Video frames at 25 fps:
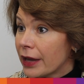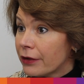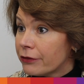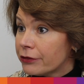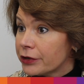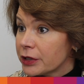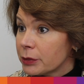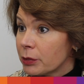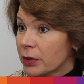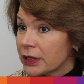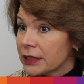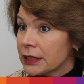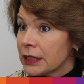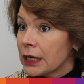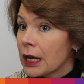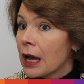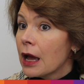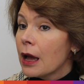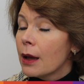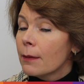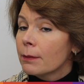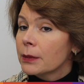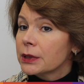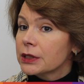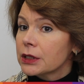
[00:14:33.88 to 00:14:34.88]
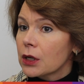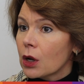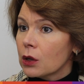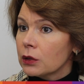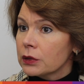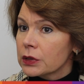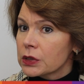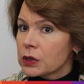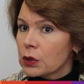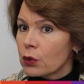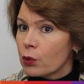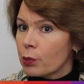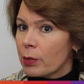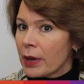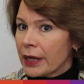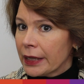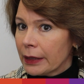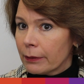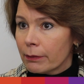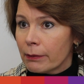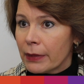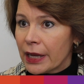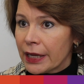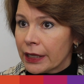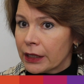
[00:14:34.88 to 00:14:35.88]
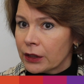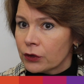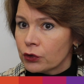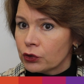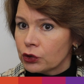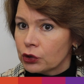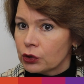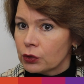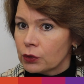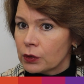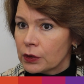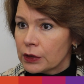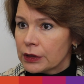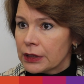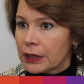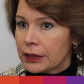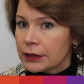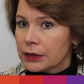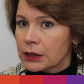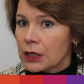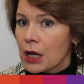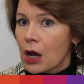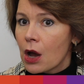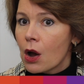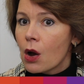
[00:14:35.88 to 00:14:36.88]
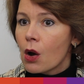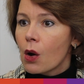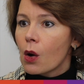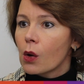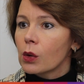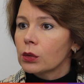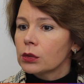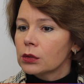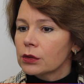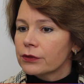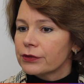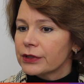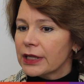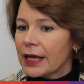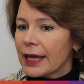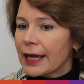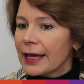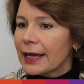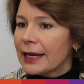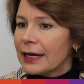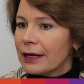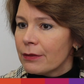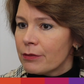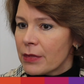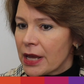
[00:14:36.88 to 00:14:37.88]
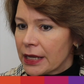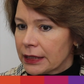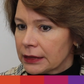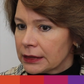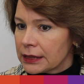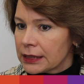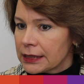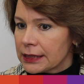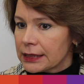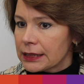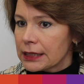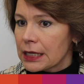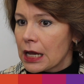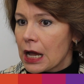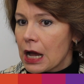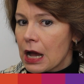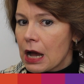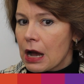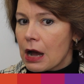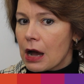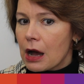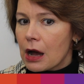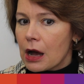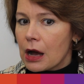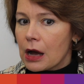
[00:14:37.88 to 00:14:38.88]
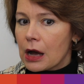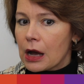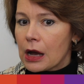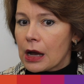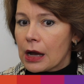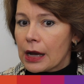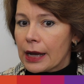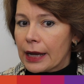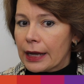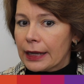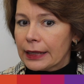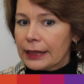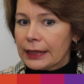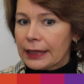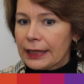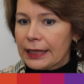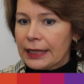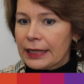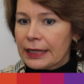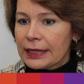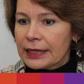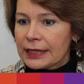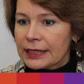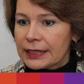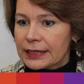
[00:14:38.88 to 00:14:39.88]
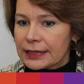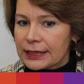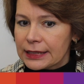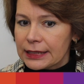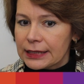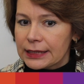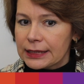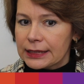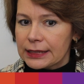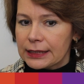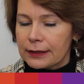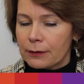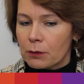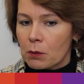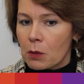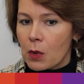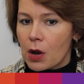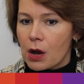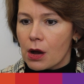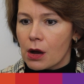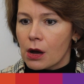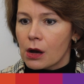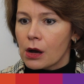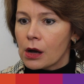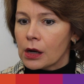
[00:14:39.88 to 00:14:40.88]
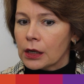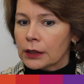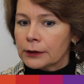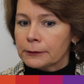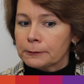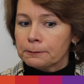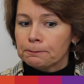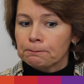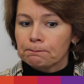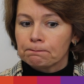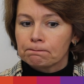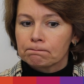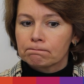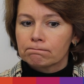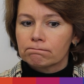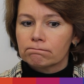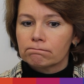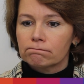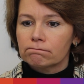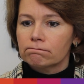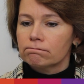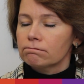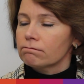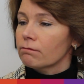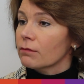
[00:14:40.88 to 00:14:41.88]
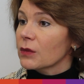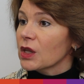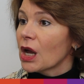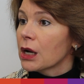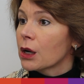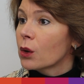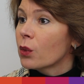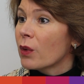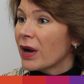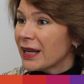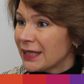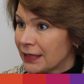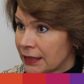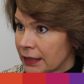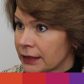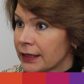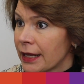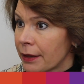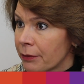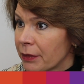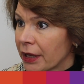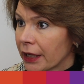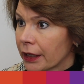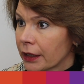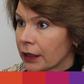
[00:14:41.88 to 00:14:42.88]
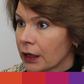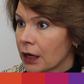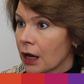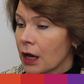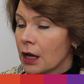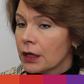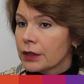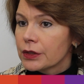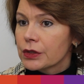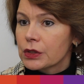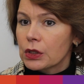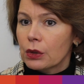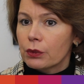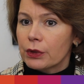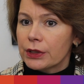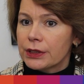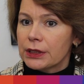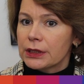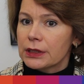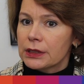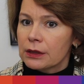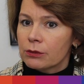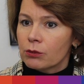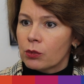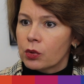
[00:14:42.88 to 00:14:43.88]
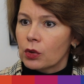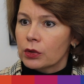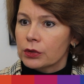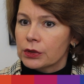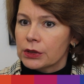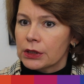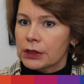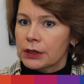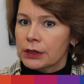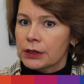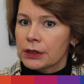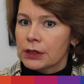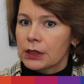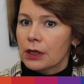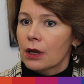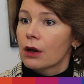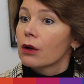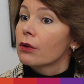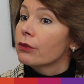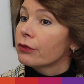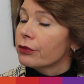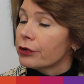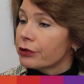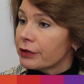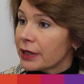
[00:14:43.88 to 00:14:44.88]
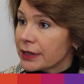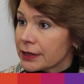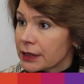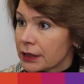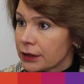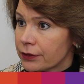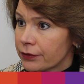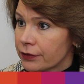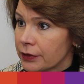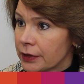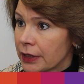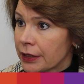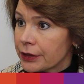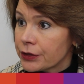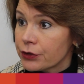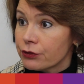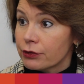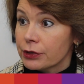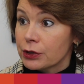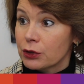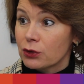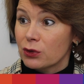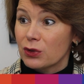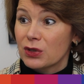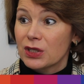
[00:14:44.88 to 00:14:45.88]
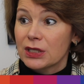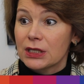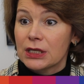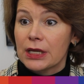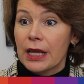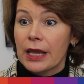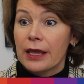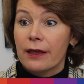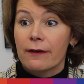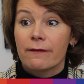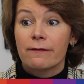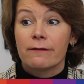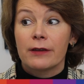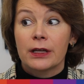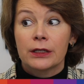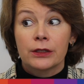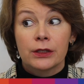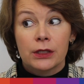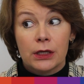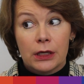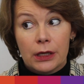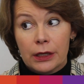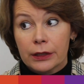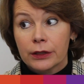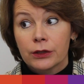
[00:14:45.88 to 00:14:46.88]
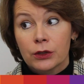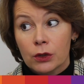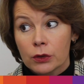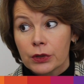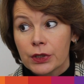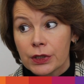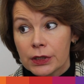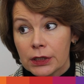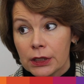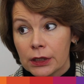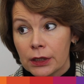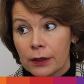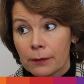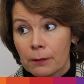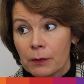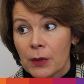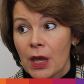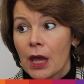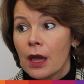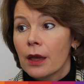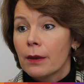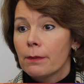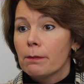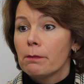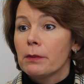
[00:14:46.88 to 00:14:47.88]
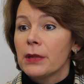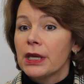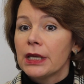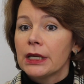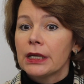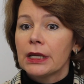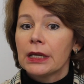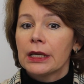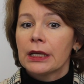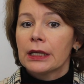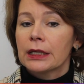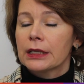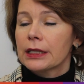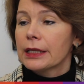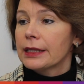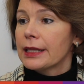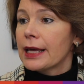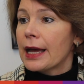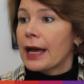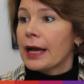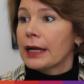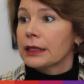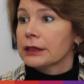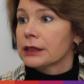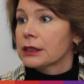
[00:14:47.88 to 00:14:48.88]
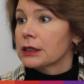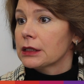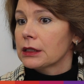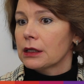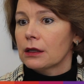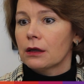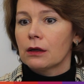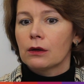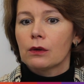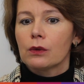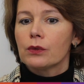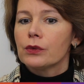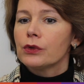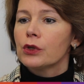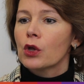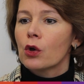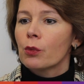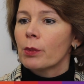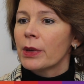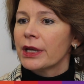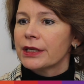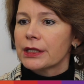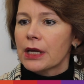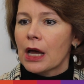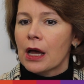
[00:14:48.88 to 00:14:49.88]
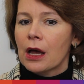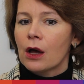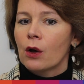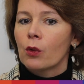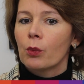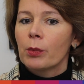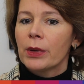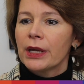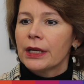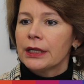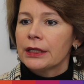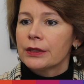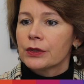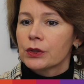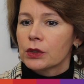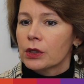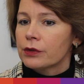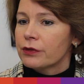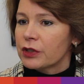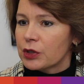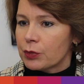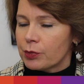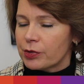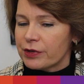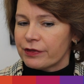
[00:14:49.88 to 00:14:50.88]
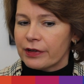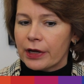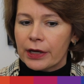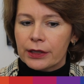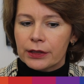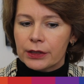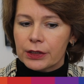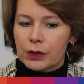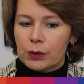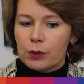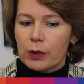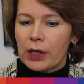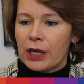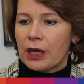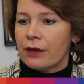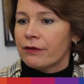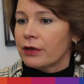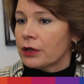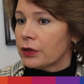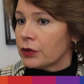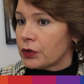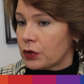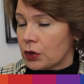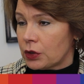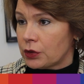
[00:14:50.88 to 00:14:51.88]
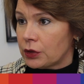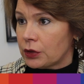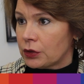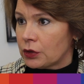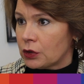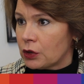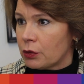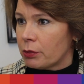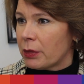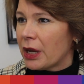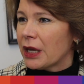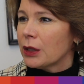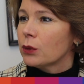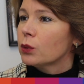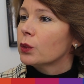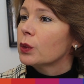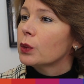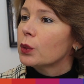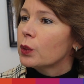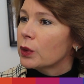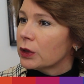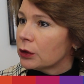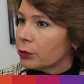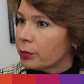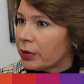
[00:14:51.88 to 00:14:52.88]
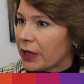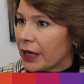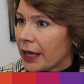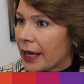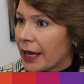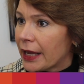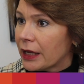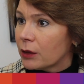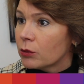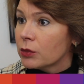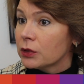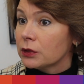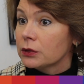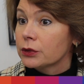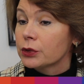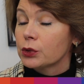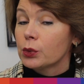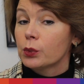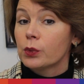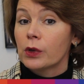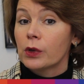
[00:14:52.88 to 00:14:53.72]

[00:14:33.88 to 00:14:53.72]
everybody, but also making sure that all of the elements in the system are quite dynamic. So it is important for us at Finastra to stay vendor agnostic, meaning that no matter how many service providers we have in a certain domain, we will be able to